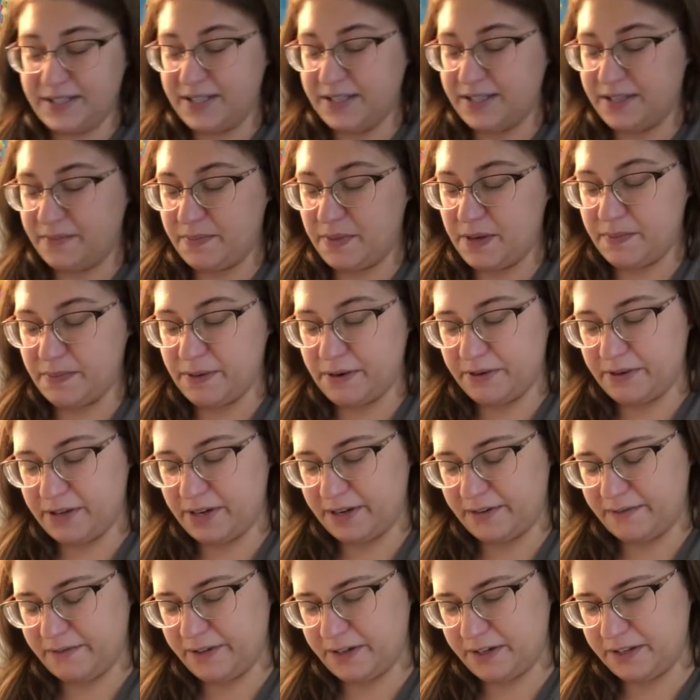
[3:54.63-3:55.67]
these amiibo
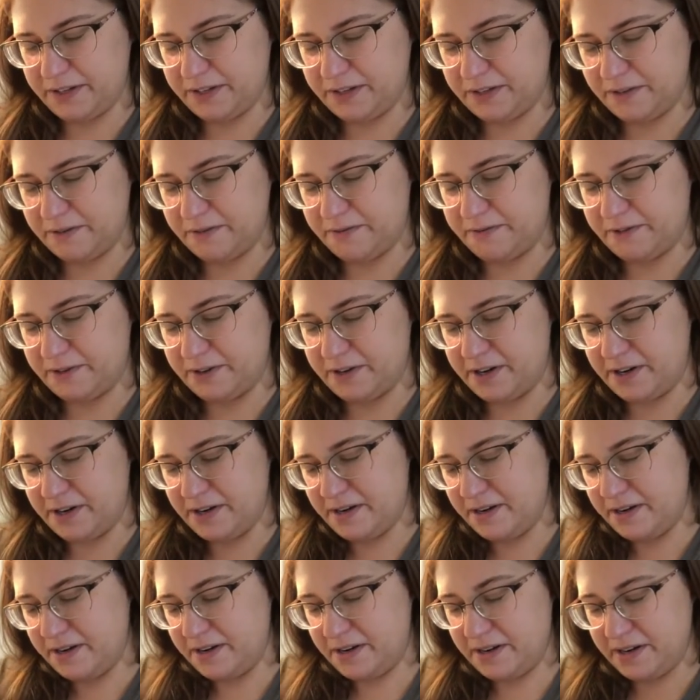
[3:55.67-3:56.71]
that I've done so far.
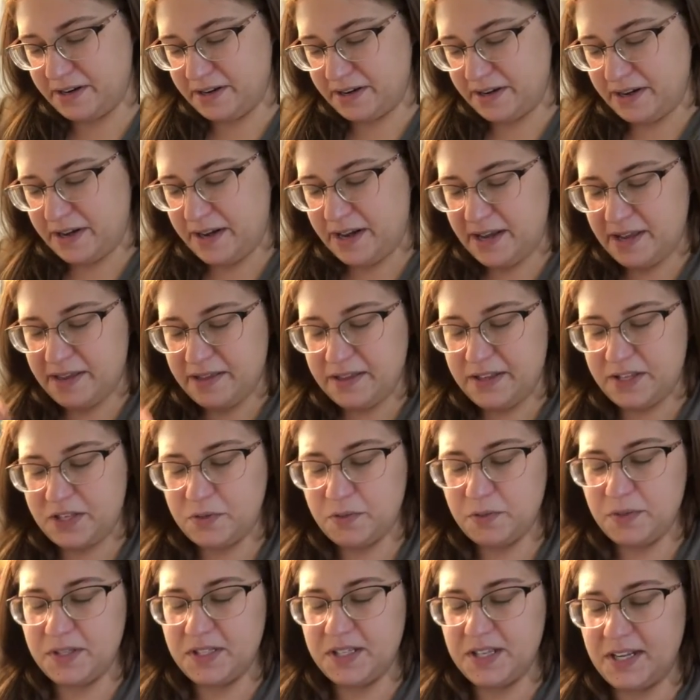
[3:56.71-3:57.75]

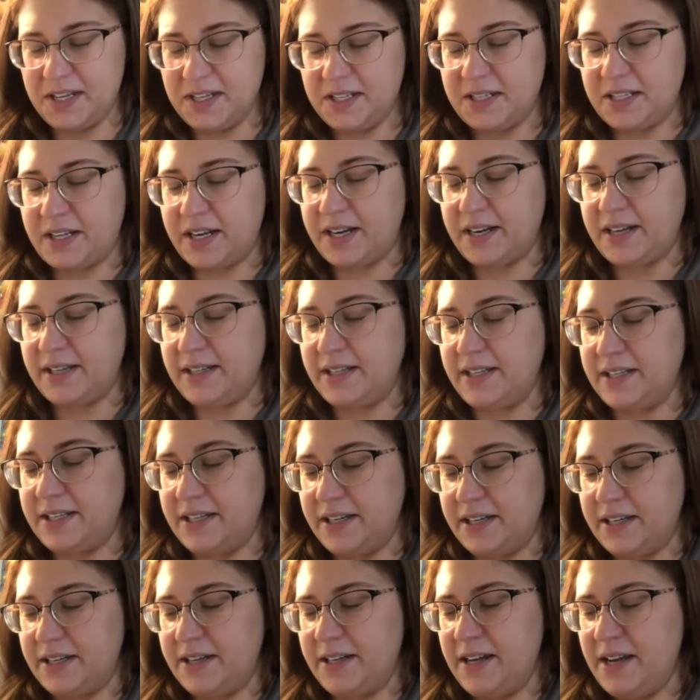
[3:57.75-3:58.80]
This one's not entirely
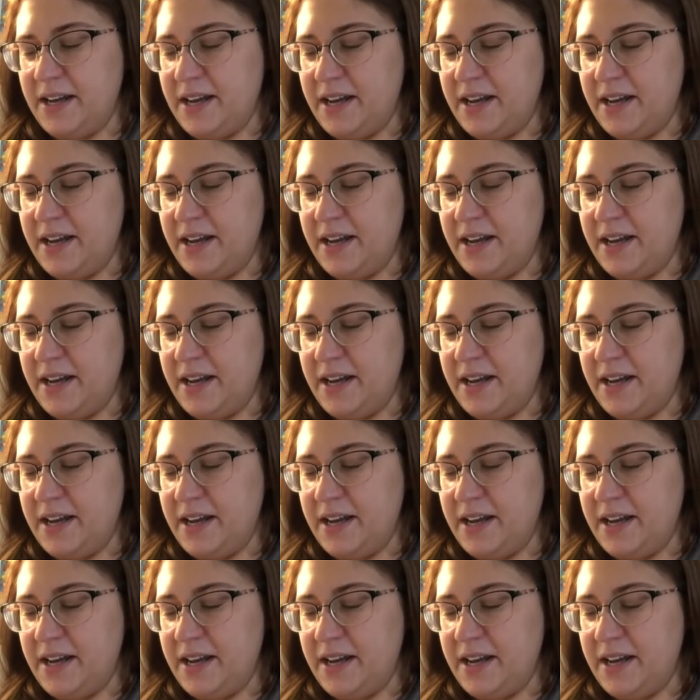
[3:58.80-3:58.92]
done.